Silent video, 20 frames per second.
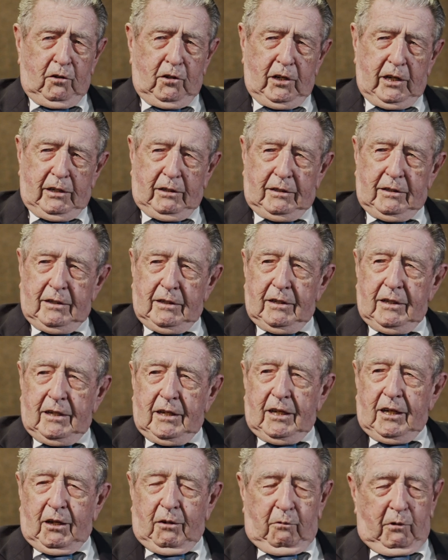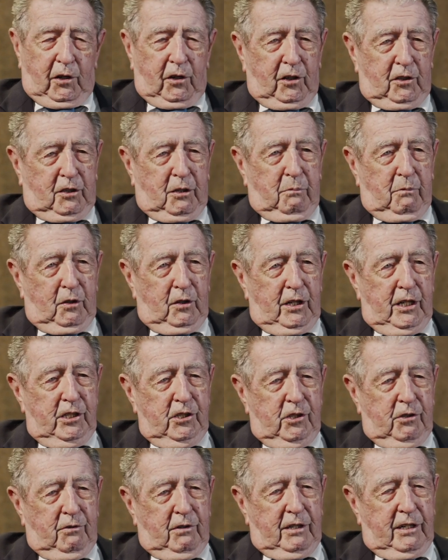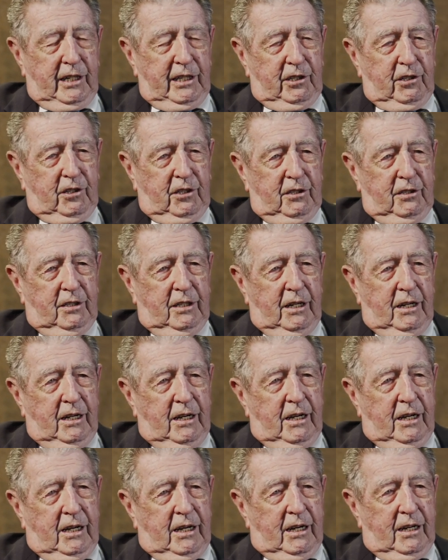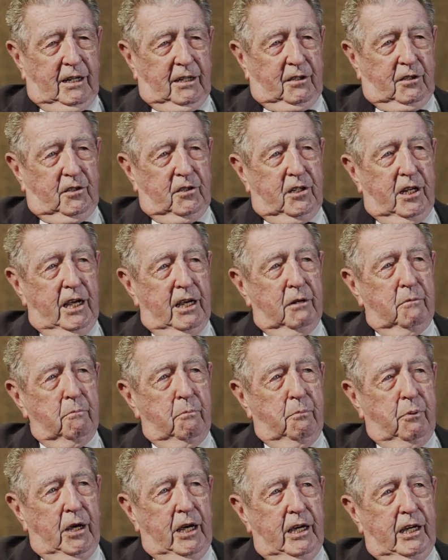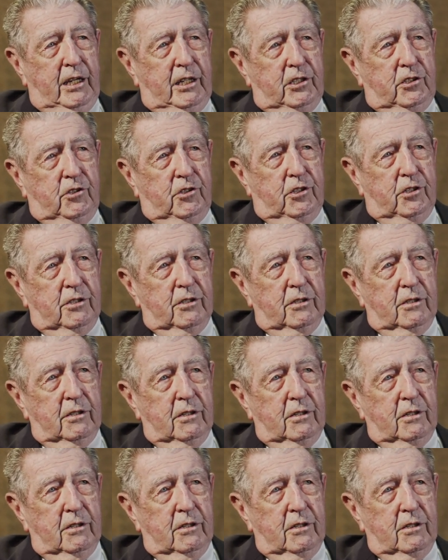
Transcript: God, we got to Malaysia, and I got a a 10 page